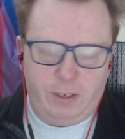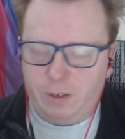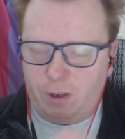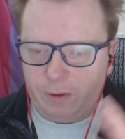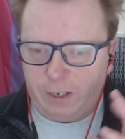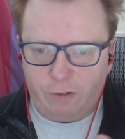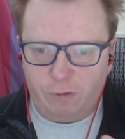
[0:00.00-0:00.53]
sort
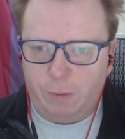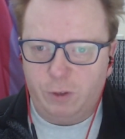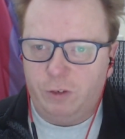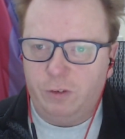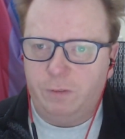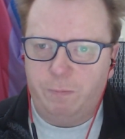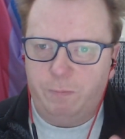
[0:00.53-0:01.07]
of
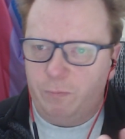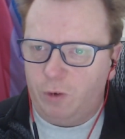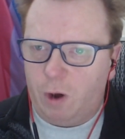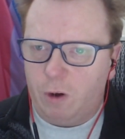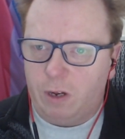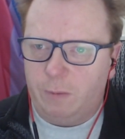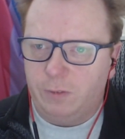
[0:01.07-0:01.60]
decryption
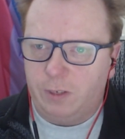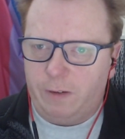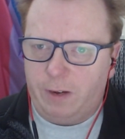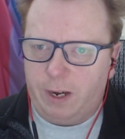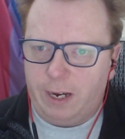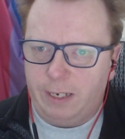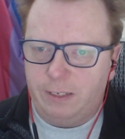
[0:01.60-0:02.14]
programs I
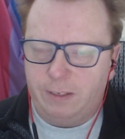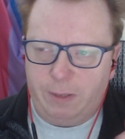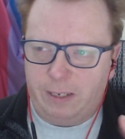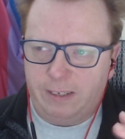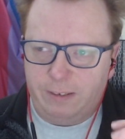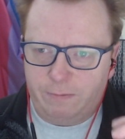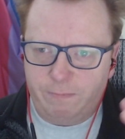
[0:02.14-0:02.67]
write,
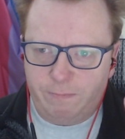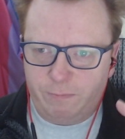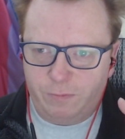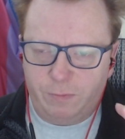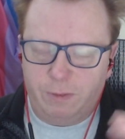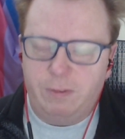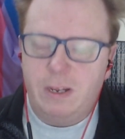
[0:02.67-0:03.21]
basically
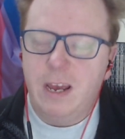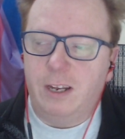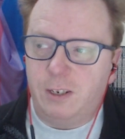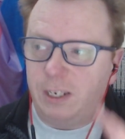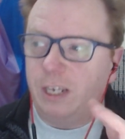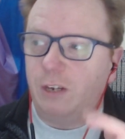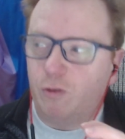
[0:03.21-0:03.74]

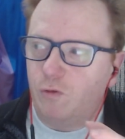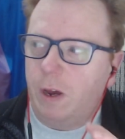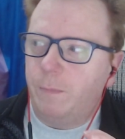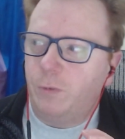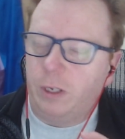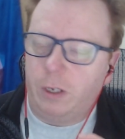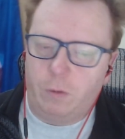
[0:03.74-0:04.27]

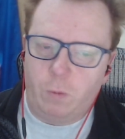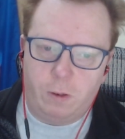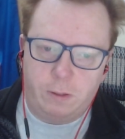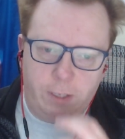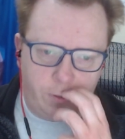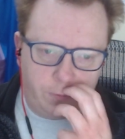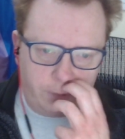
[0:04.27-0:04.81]
decryption in
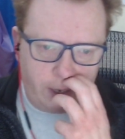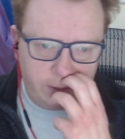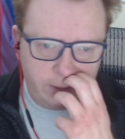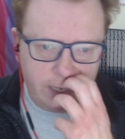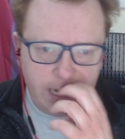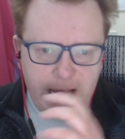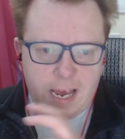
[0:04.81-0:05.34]
quotation marks.
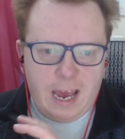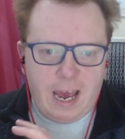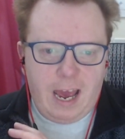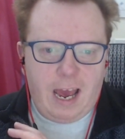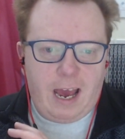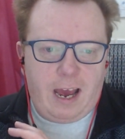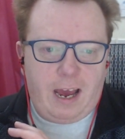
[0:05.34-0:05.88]

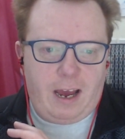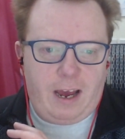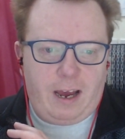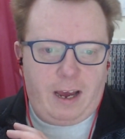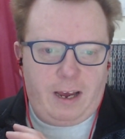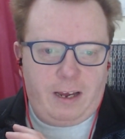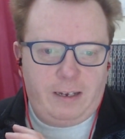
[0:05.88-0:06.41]

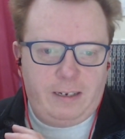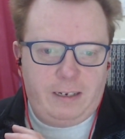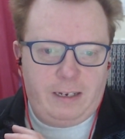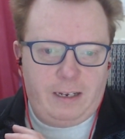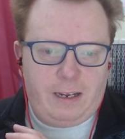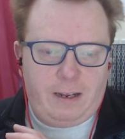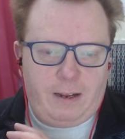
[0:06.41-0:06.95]
Uh,
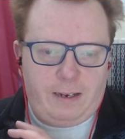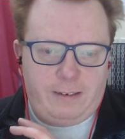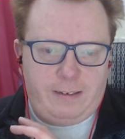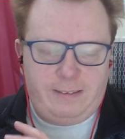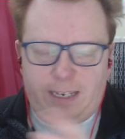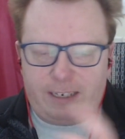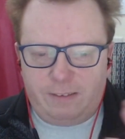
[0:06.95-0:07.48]
and
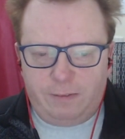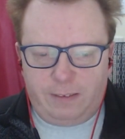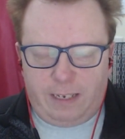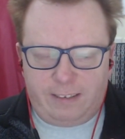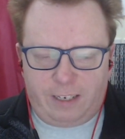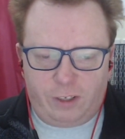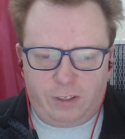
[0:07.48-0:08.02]
second,
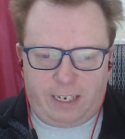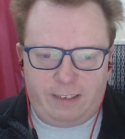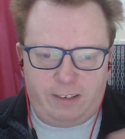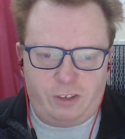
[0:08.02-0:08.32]
next section is like